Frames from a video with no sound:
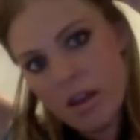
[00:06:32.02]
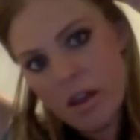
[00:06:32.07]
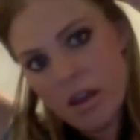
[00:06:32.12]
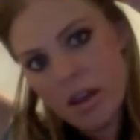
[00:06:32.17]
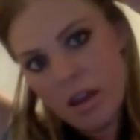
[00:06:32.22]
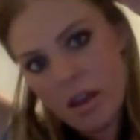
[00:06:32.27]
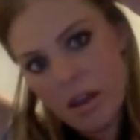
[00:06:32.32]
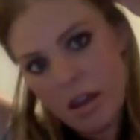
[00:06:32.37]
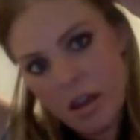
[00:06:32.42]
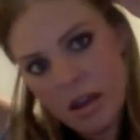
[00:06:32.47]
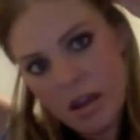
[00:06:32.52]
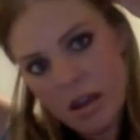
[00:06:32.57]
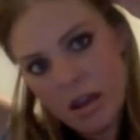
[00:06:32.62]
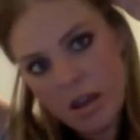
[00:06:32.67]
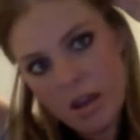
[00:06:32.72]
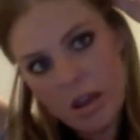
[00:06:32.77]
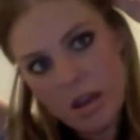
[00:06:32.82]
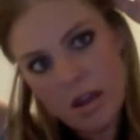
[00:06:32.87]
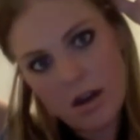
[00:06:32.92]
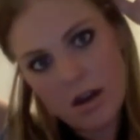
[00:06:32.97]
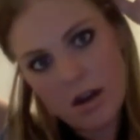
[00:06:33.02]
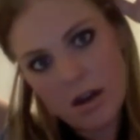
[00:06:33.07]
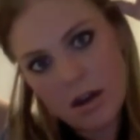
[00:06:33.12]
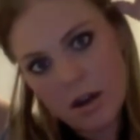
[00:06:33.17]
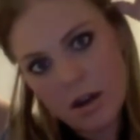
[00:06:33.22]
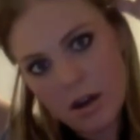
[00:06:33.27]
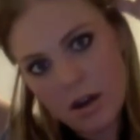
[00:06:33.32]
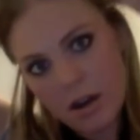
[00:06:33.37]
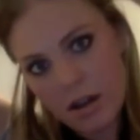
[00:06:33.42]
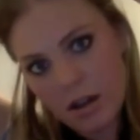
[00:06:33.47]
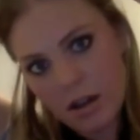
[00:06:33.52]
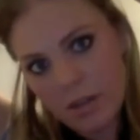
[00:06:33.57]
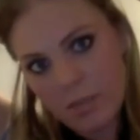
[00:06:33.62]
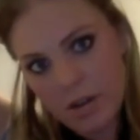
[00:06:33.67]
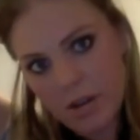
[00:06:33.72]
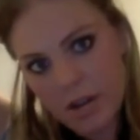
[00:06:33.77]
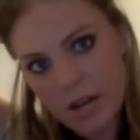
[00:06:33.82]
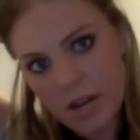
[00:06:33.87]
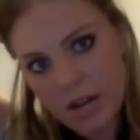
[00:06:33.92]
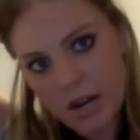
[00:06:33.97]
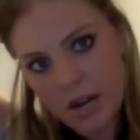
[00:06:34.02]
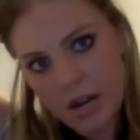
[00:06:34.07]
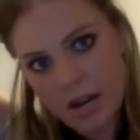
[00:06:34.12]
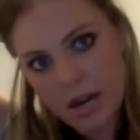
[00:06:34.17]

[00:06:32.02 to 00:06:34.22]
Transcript: and clip it in.